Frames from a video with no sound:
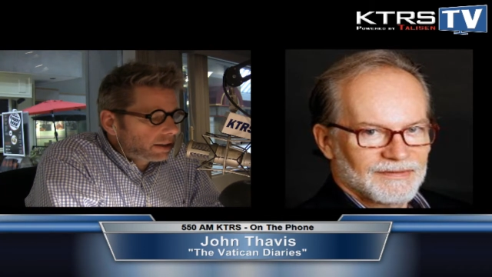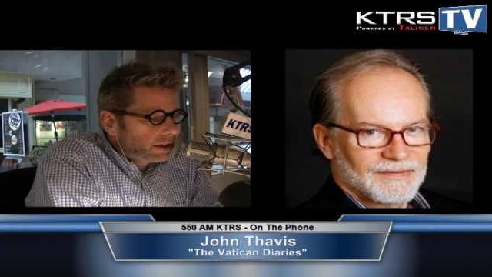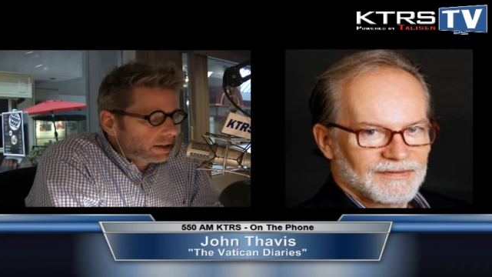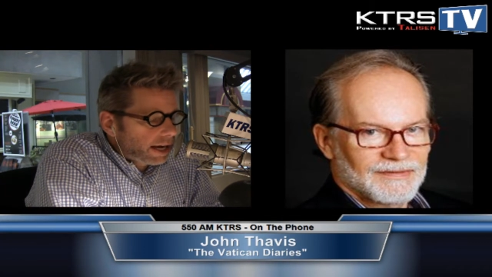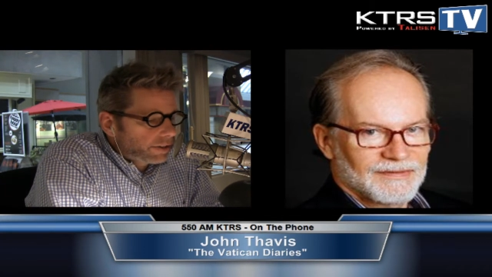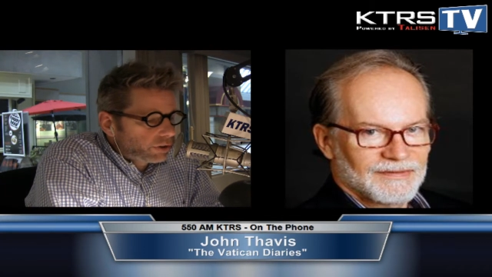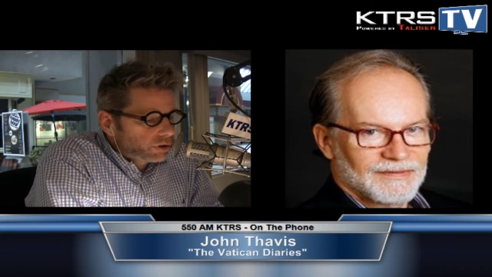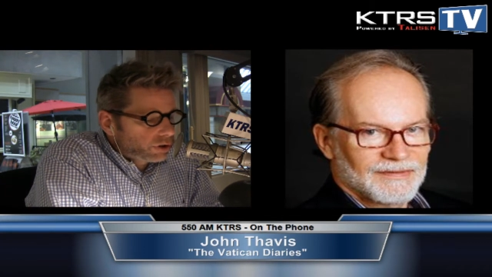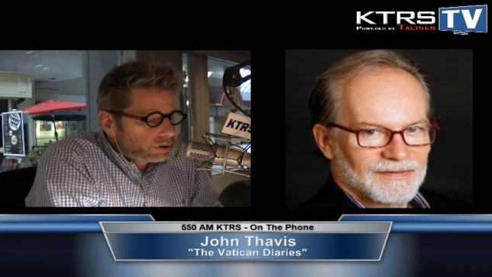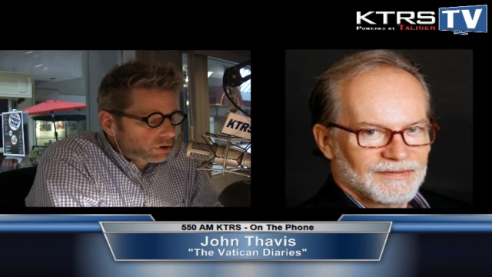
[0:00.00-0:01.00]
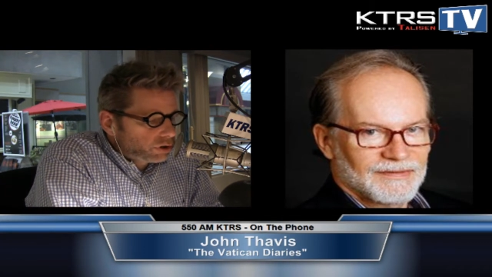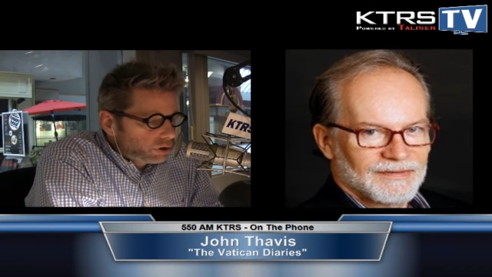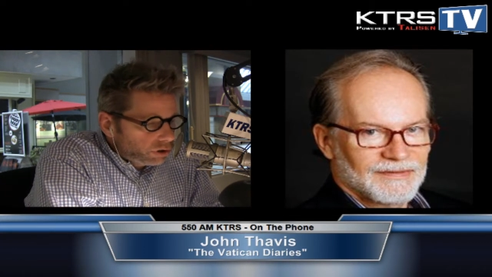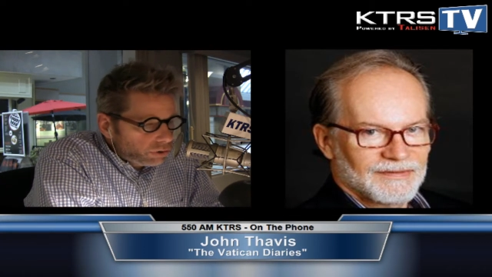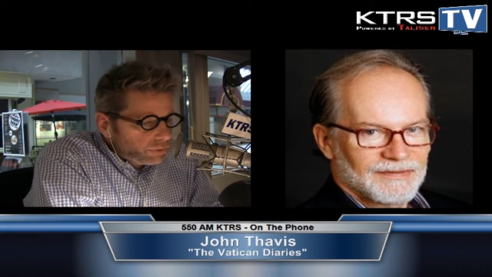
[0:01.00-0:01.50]
Speaker 1: the Catholic Church. Do
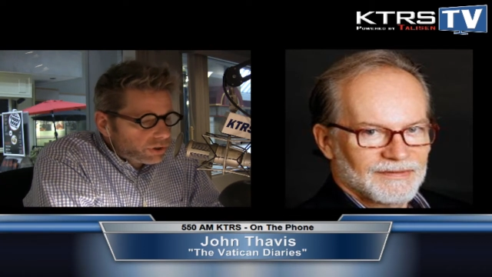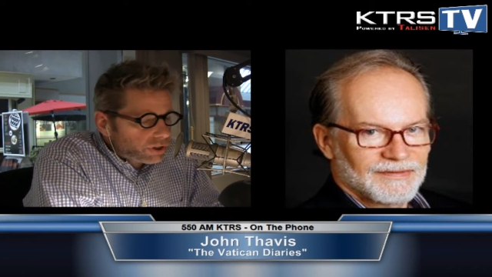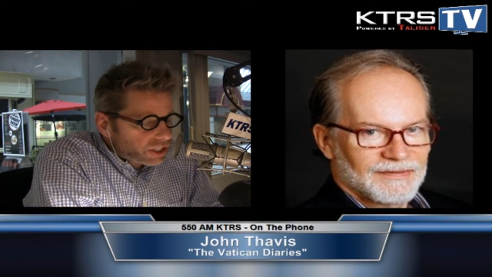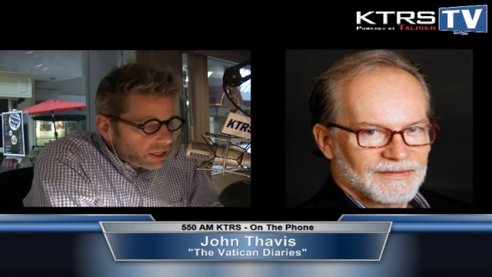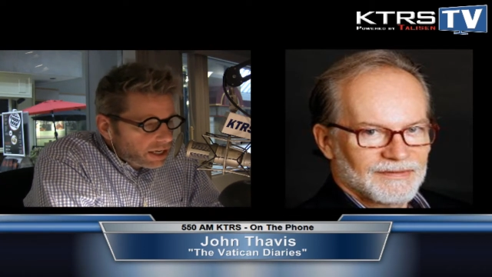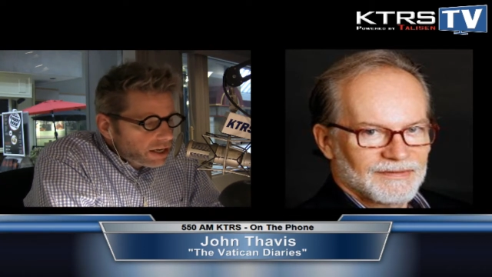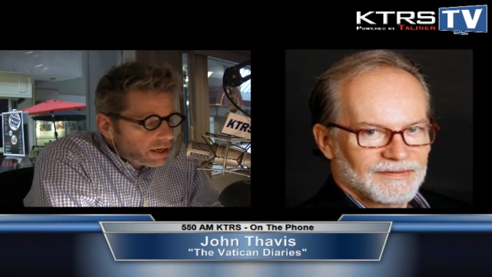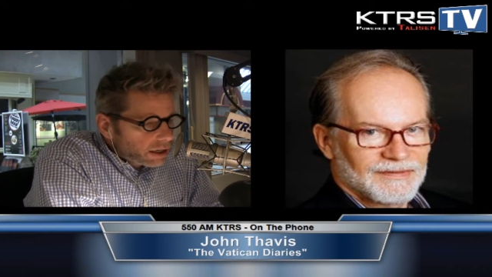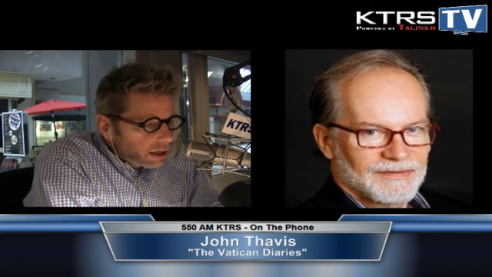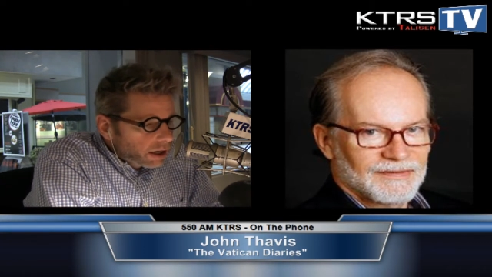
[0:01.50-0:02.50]
you see